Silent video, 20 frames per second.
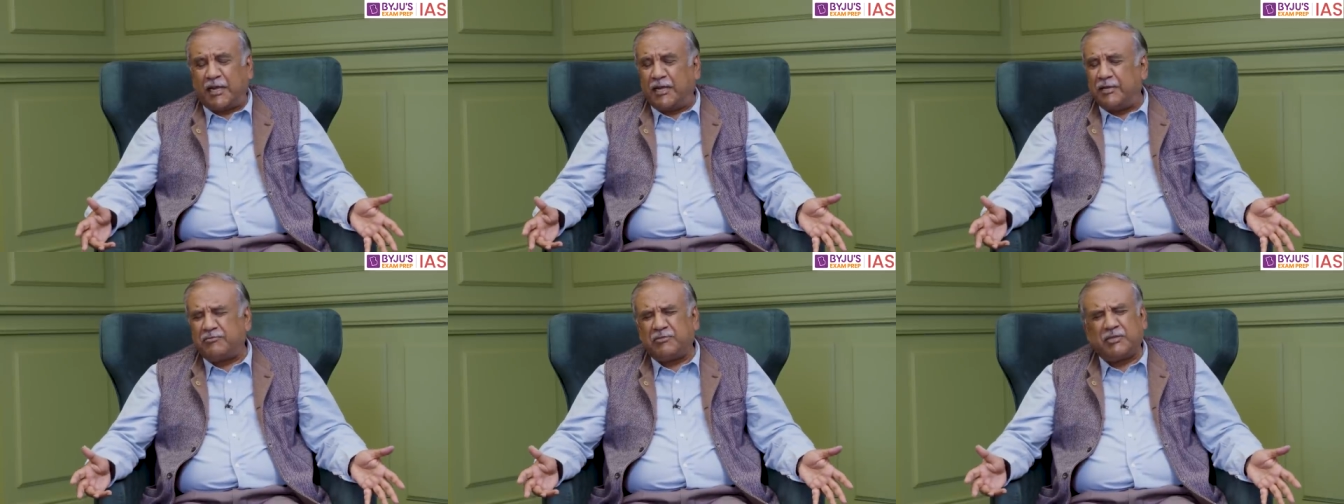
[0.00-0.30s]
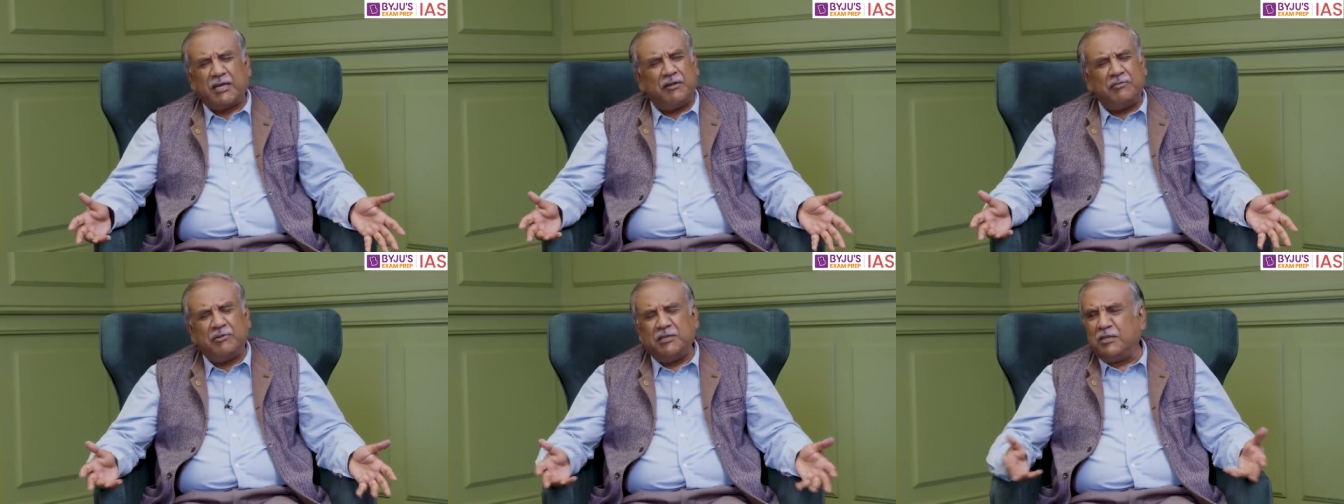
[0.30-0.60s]
I've
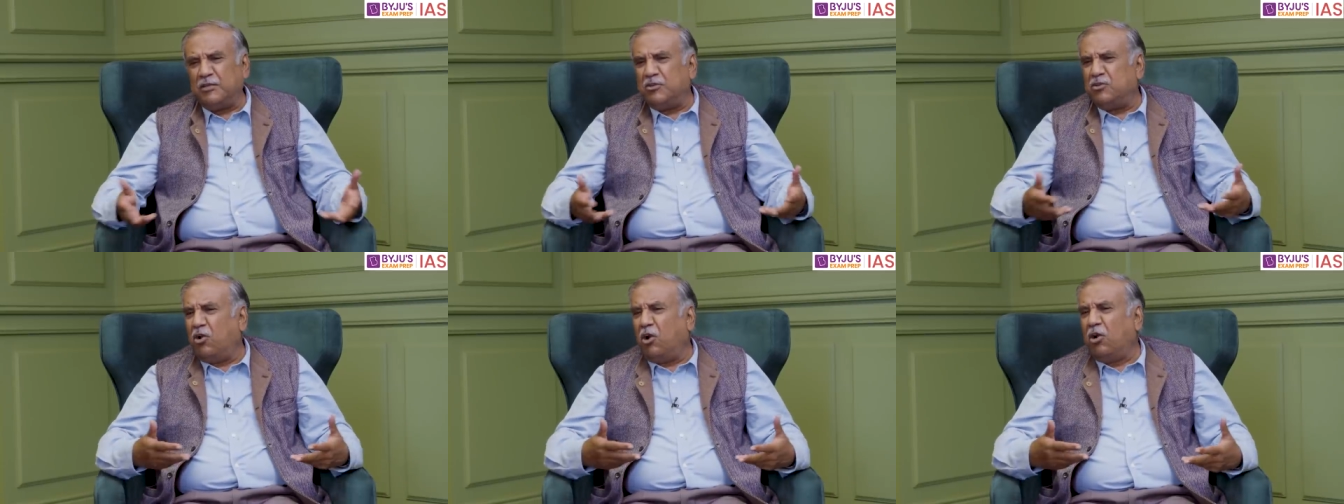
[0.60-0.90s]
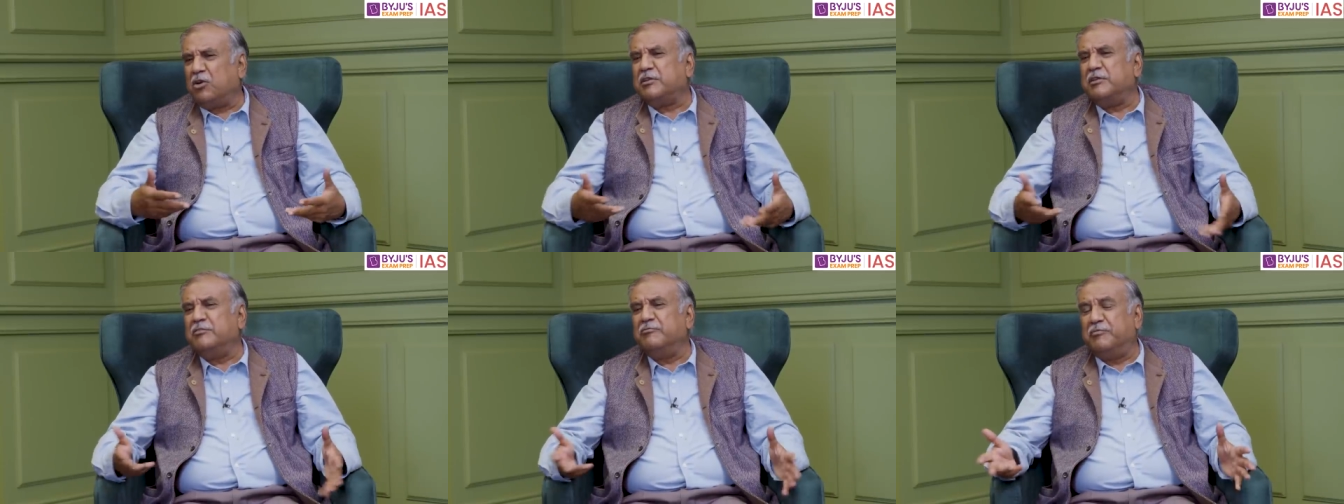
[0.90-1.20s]
traveled a
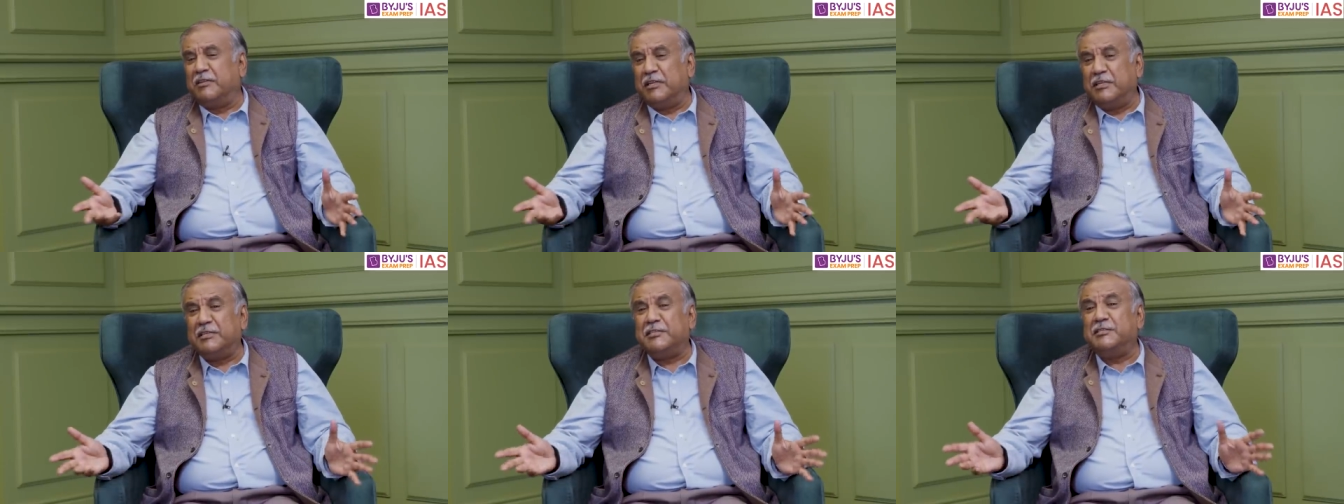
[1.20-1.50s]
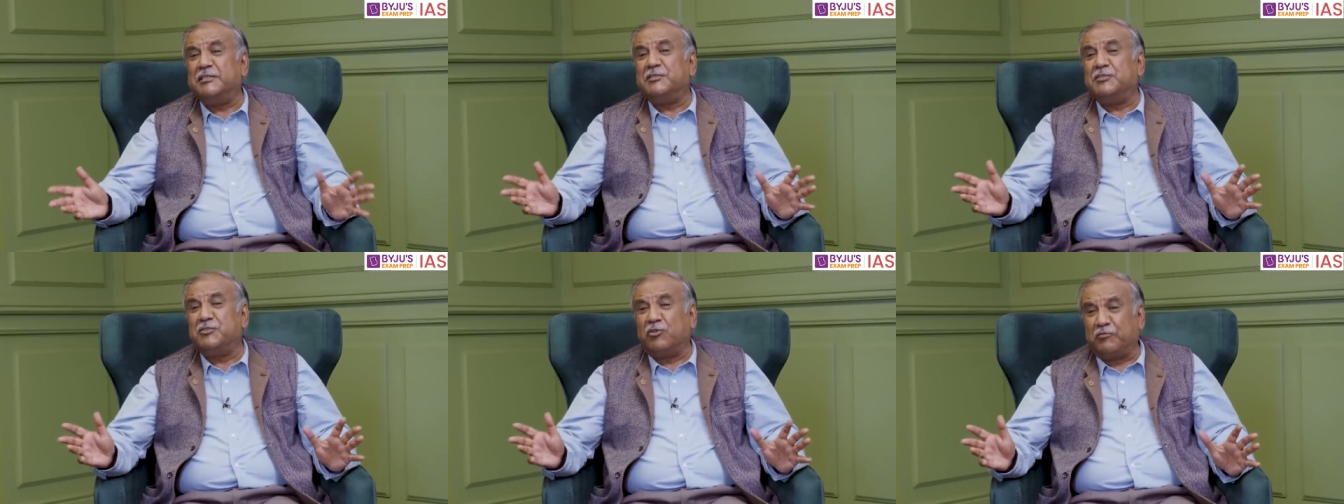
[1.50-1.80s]
lot in
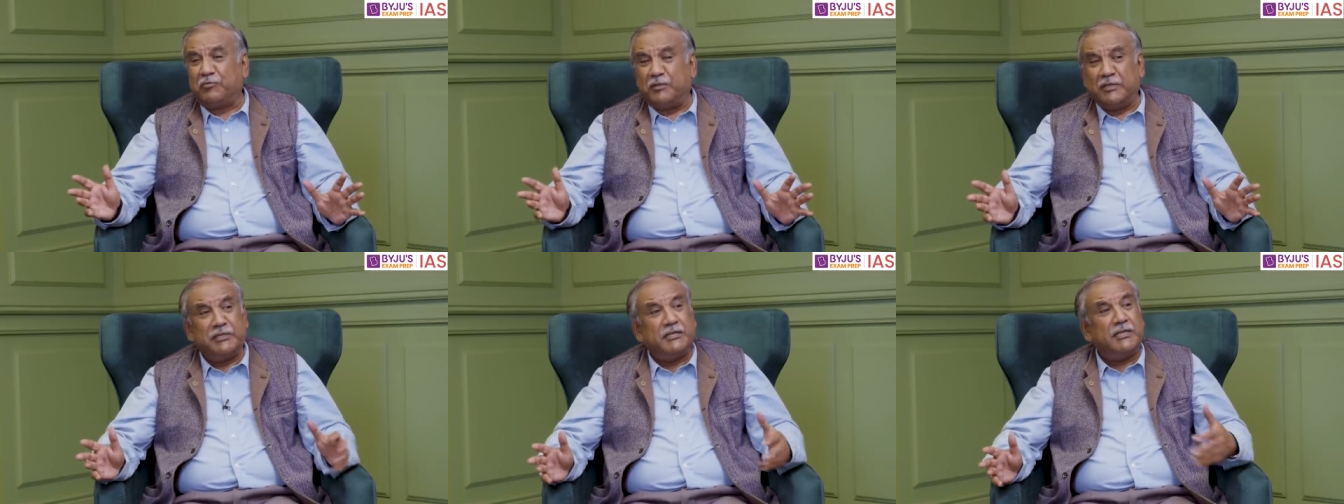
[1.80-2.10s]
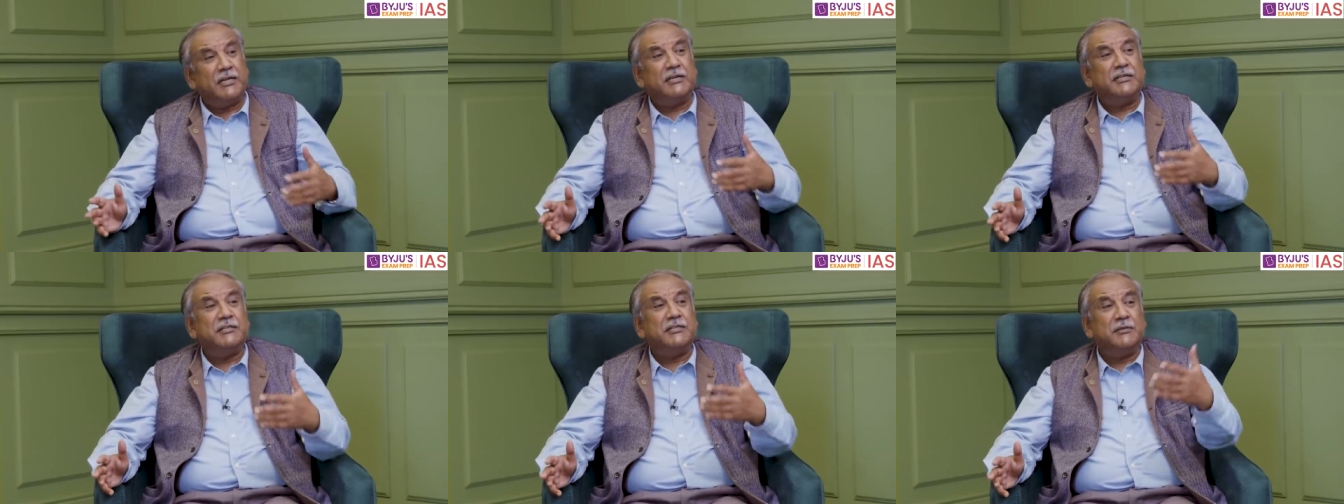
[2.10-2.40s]
villages of
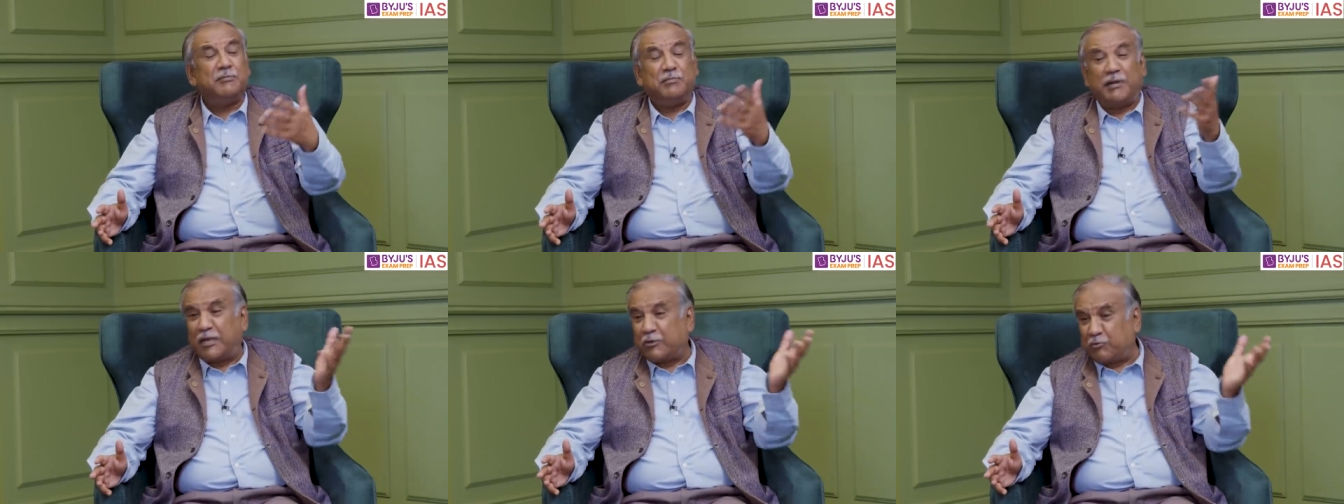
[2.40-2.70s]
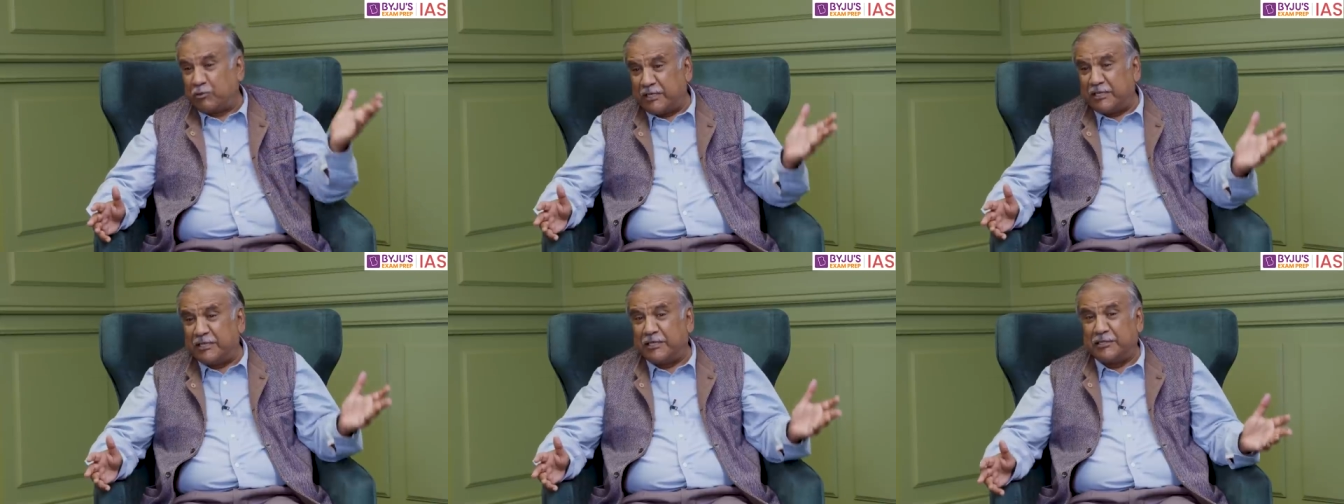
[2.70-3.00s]
India in the
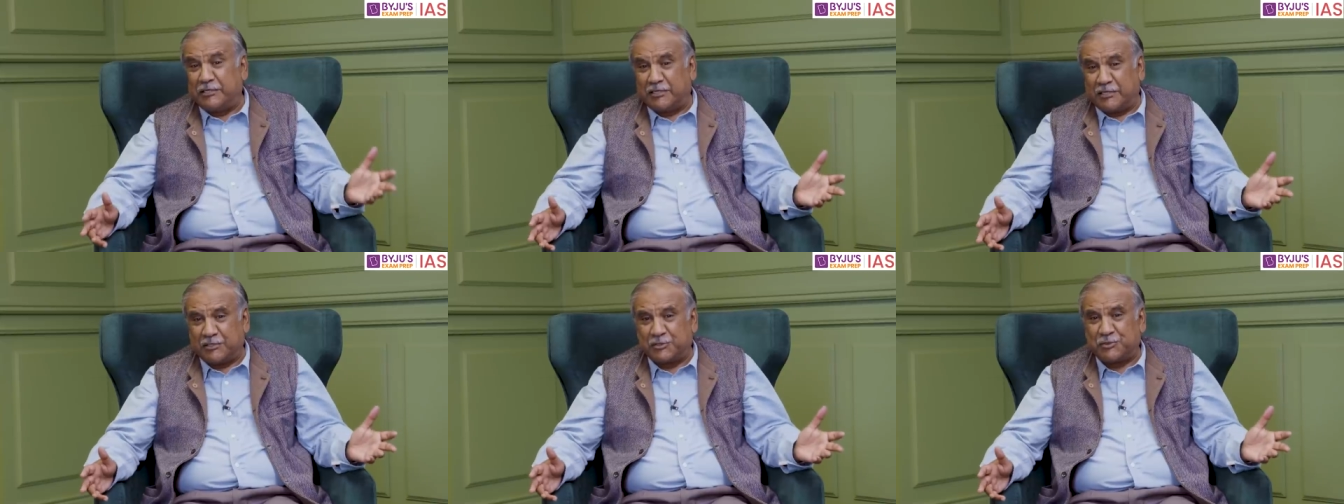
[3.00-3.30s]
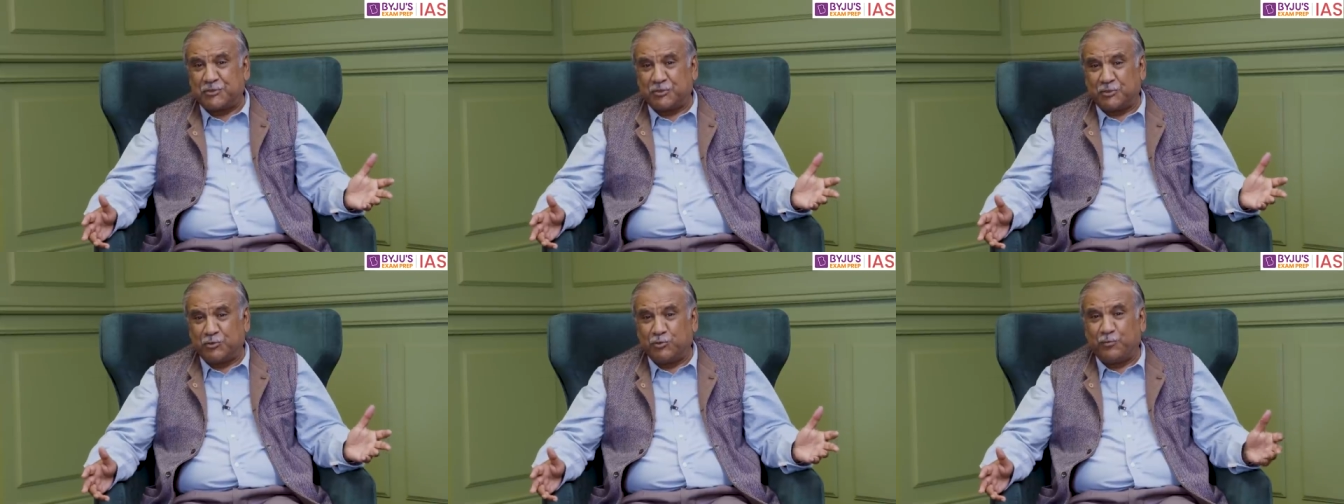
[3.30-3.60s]
backward areas.
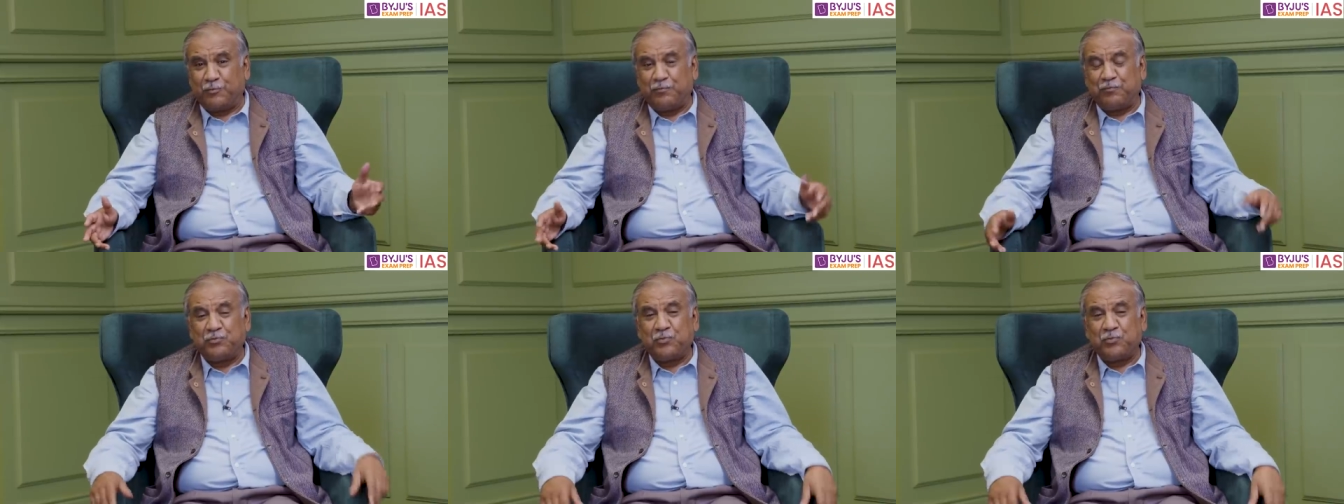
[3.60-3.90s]
So